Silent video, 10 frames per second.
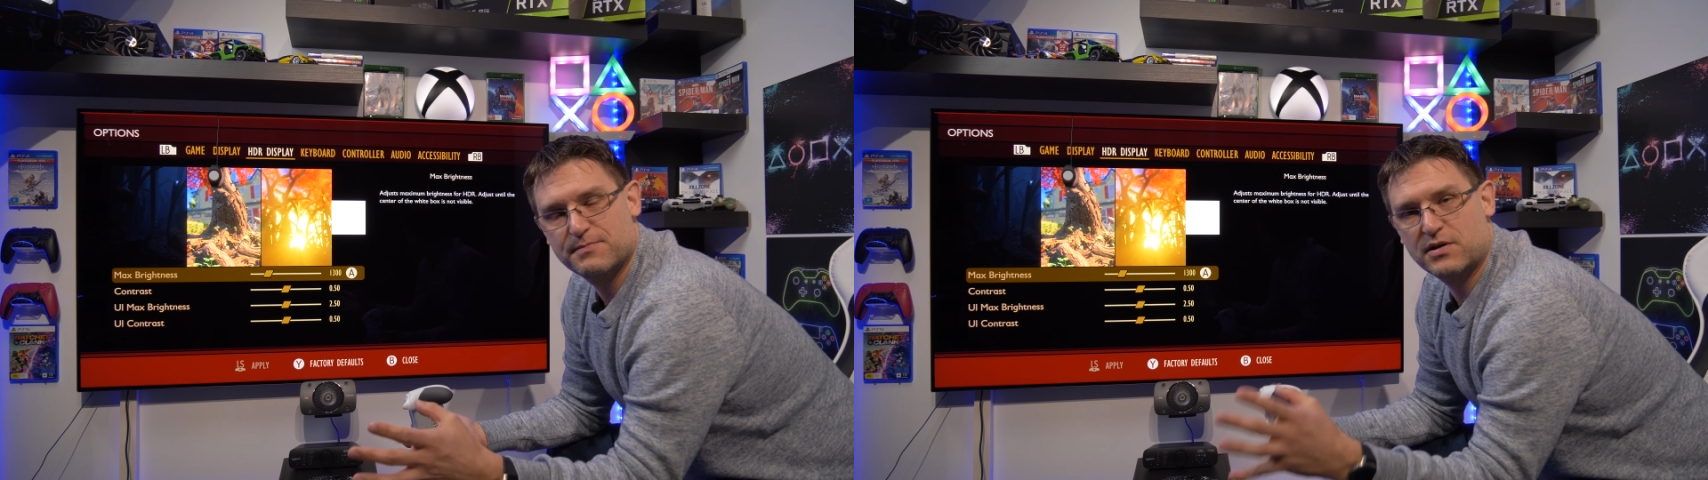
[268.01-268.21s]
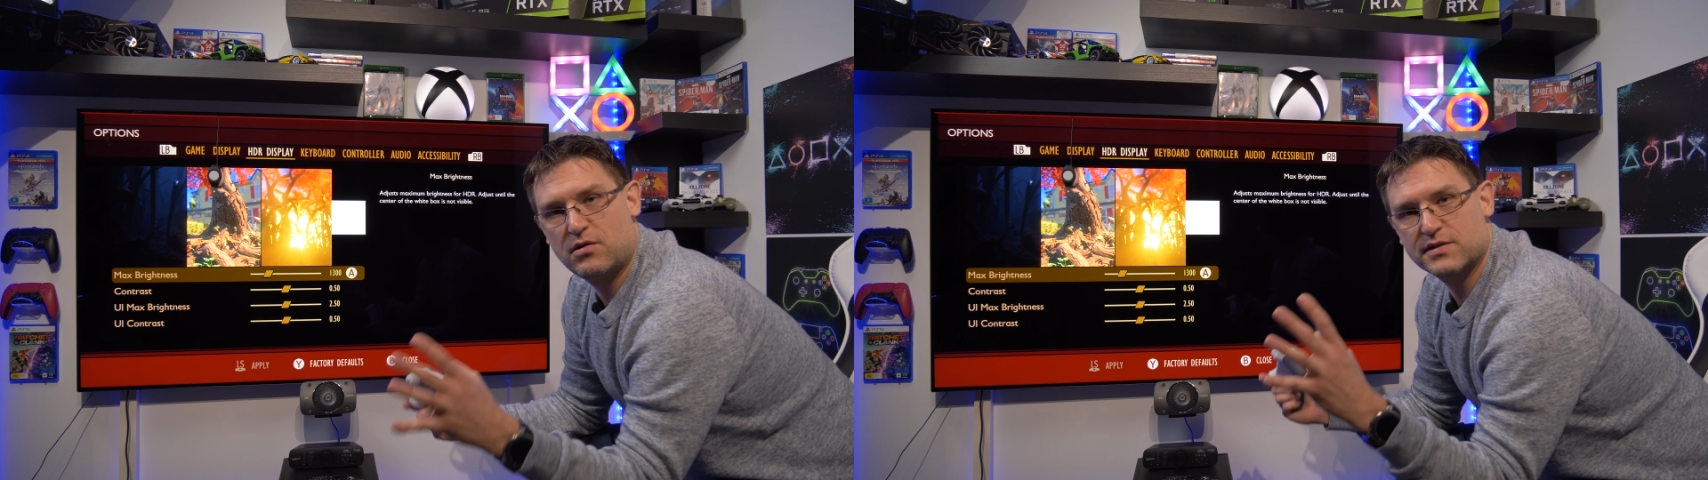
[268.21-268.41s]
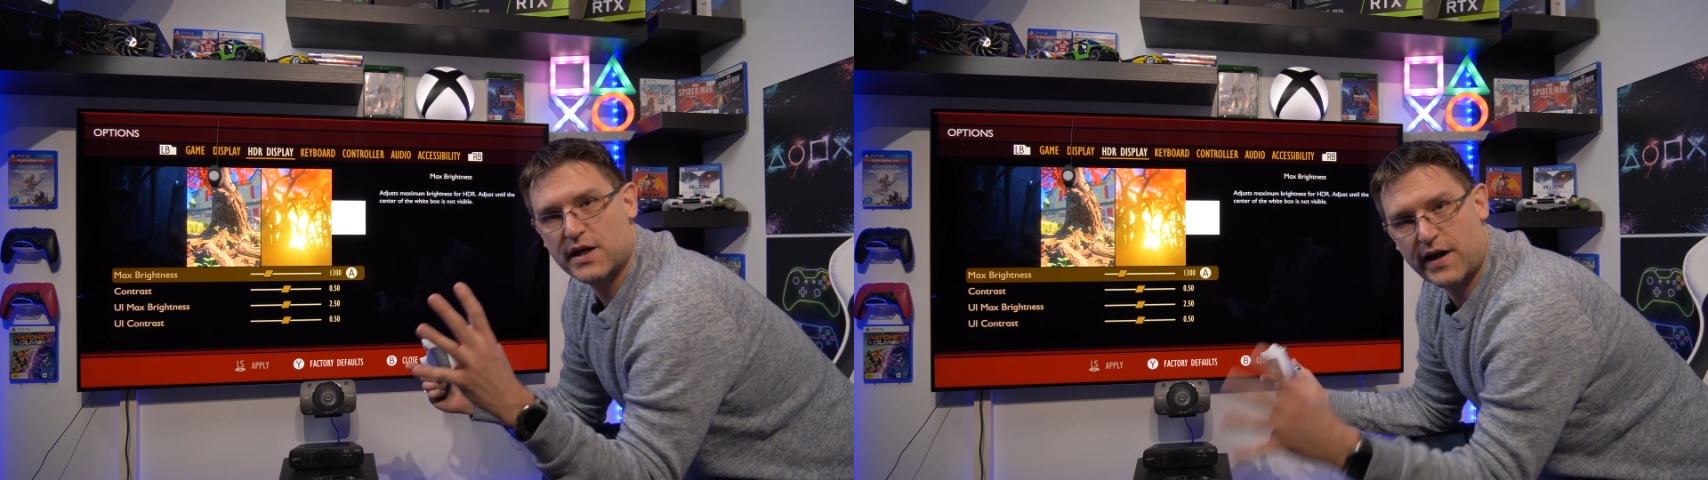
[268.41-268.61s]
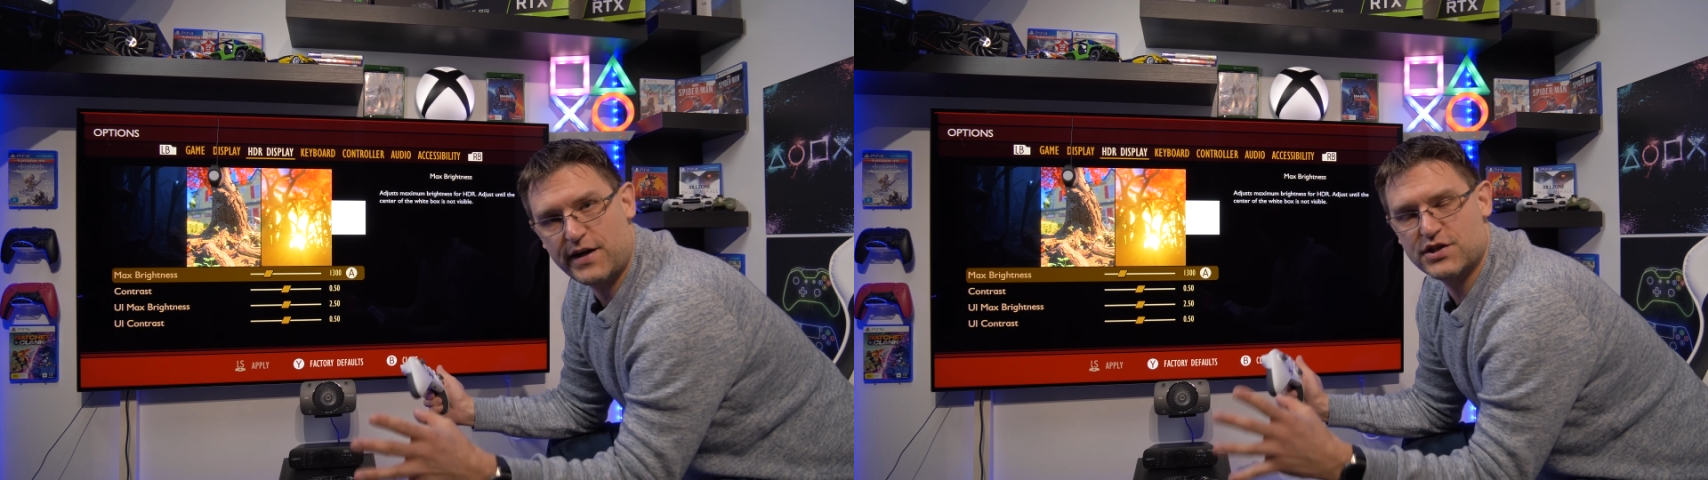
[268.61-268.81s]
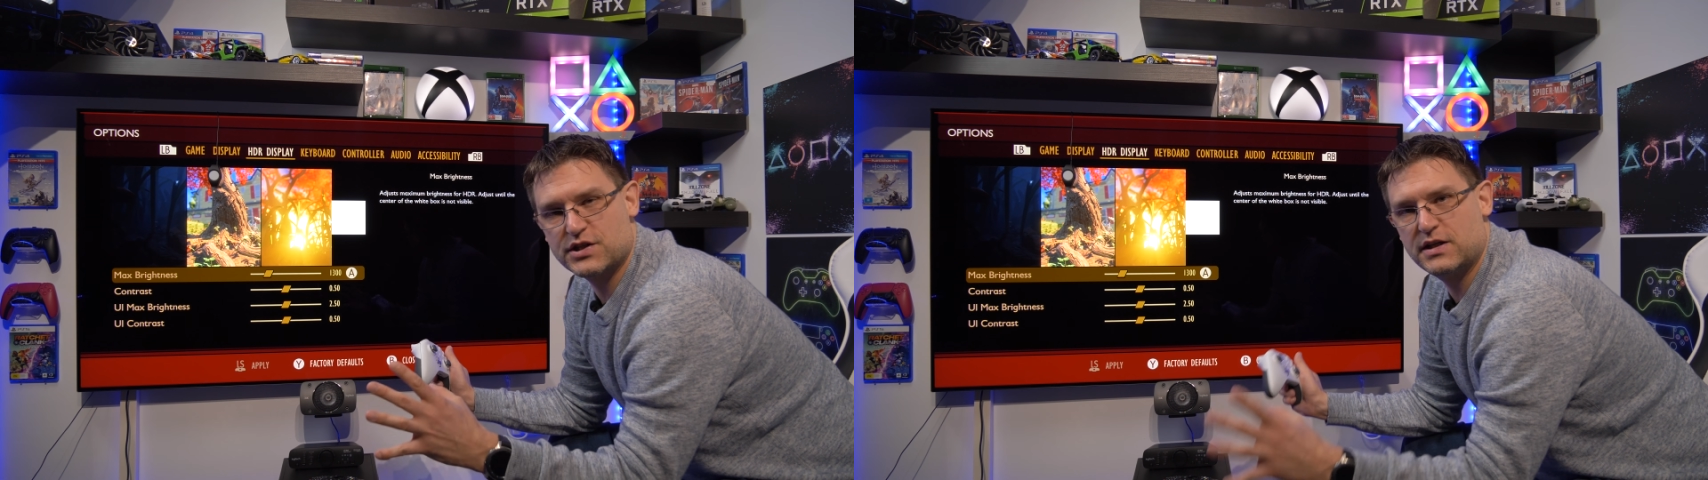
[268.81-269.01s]
because
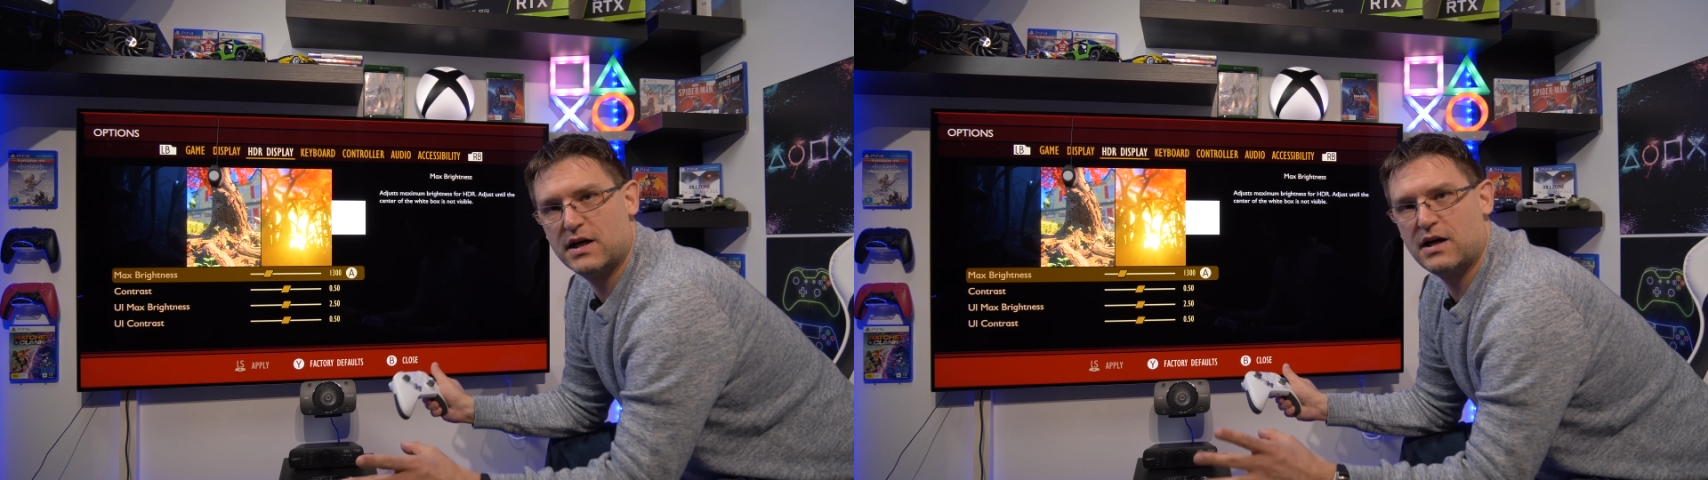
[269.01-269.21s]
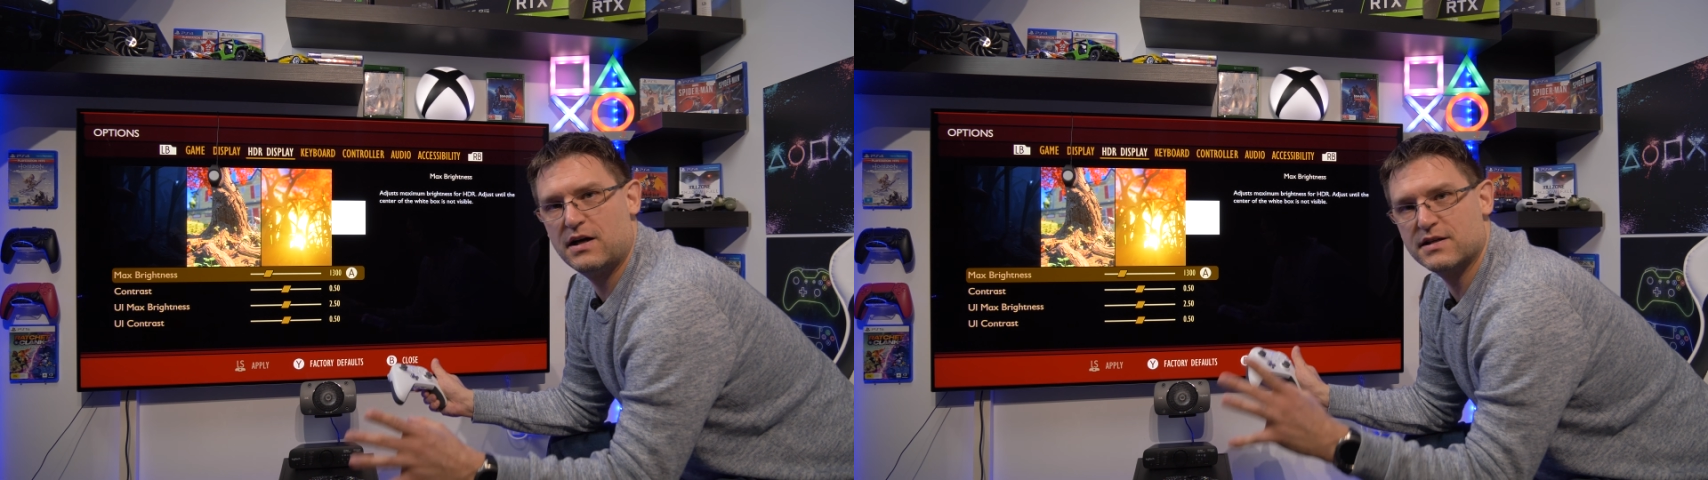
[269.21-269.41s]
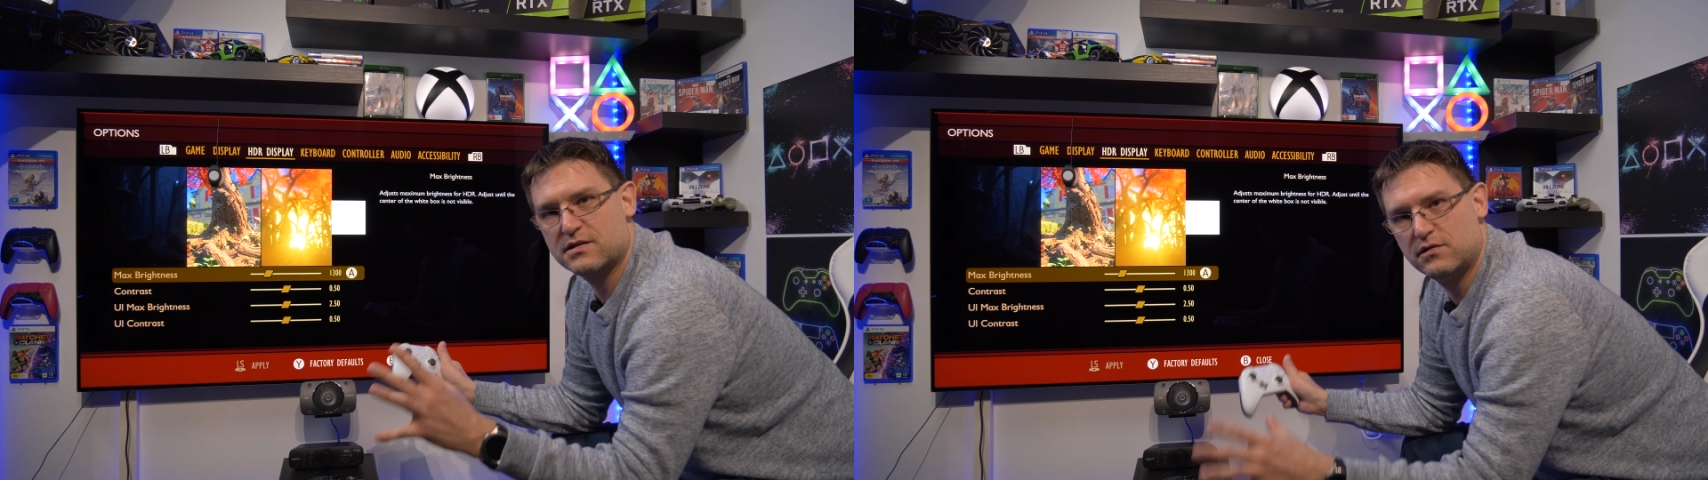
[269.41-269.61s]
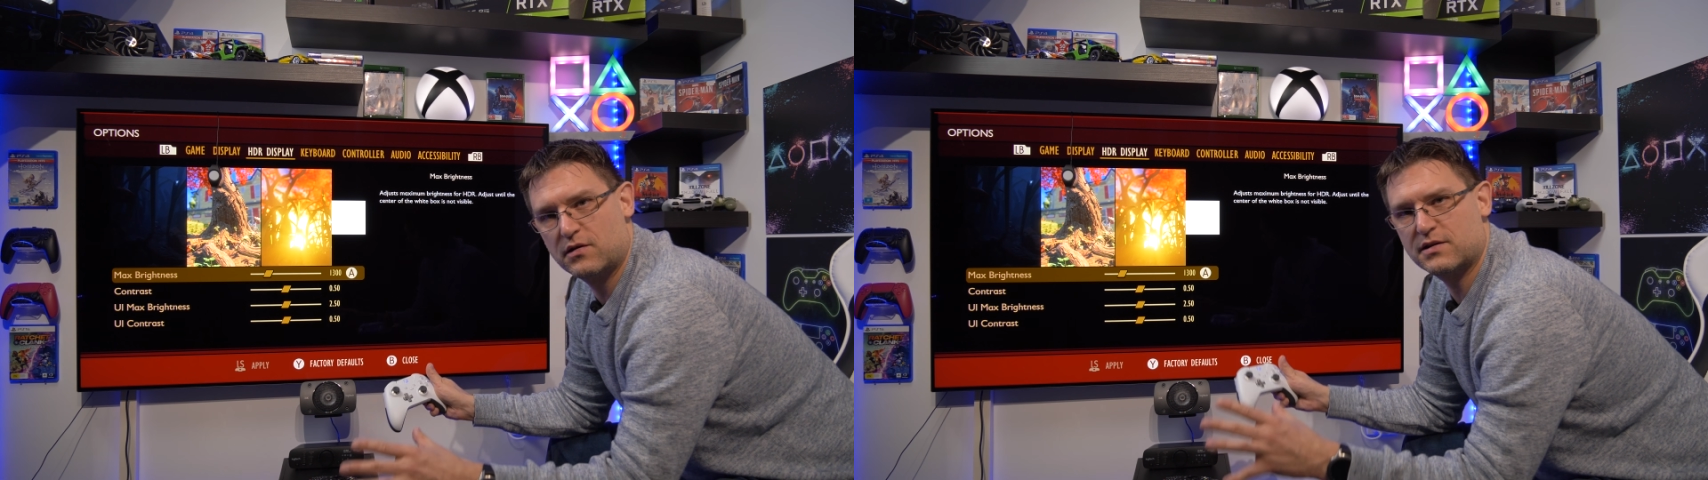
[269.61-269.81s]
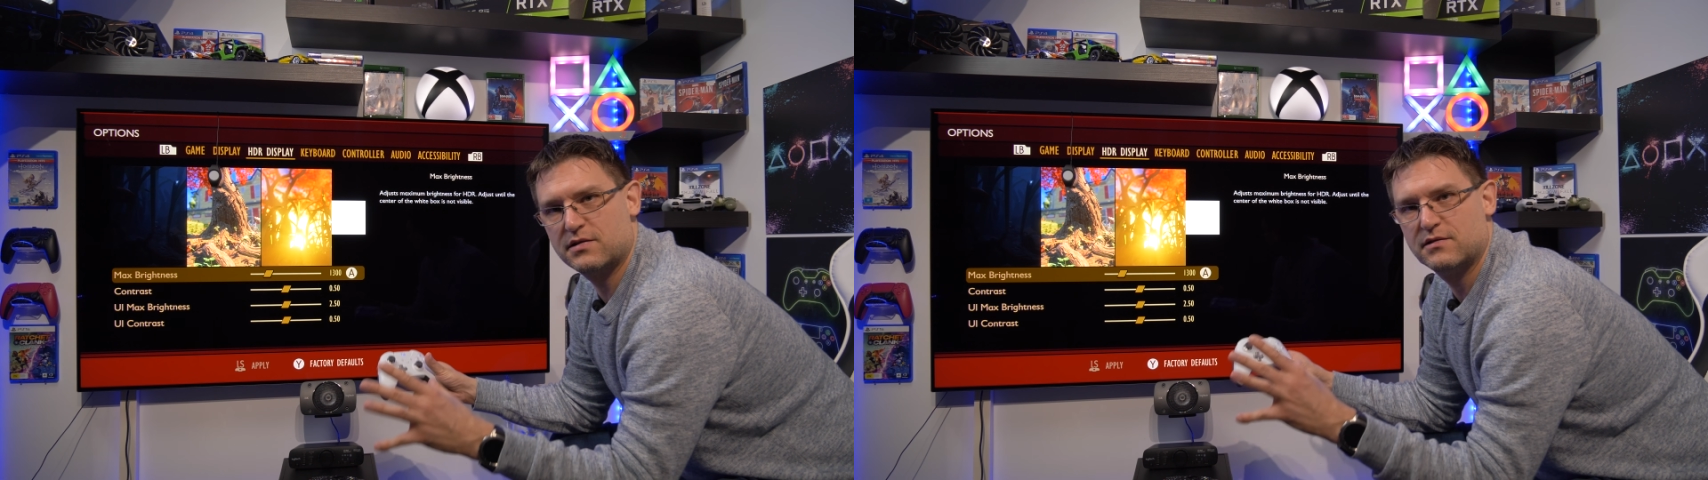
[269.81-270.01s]
HDR is
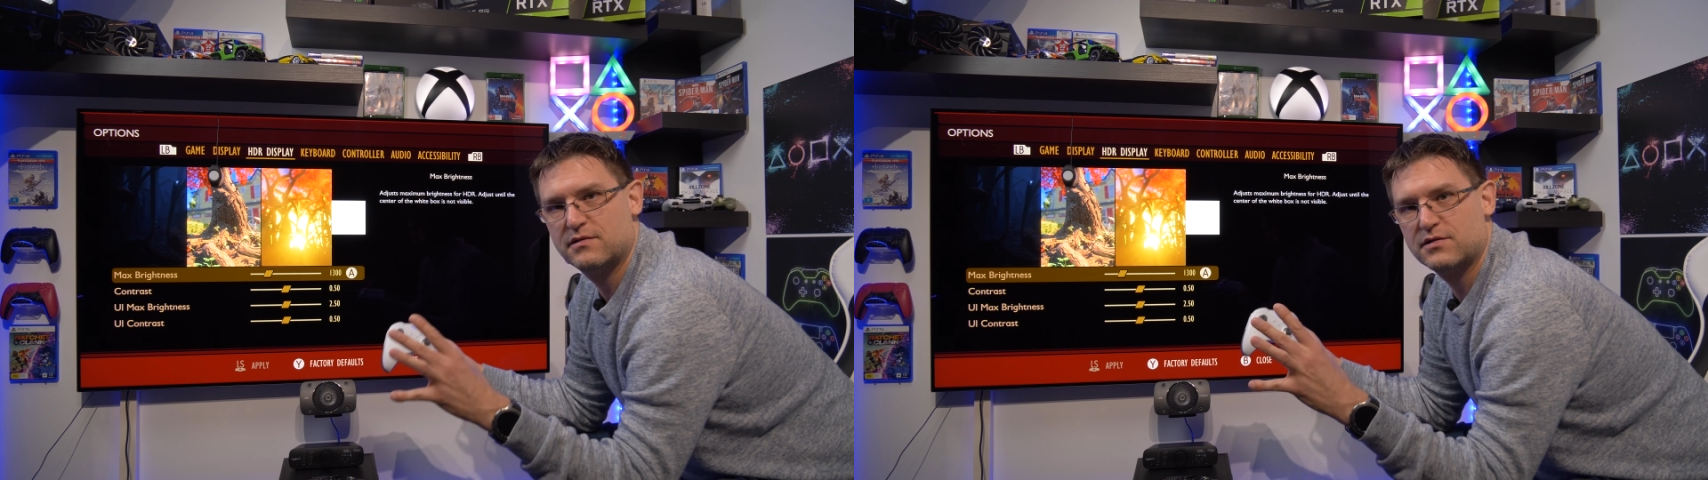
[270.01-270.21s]
not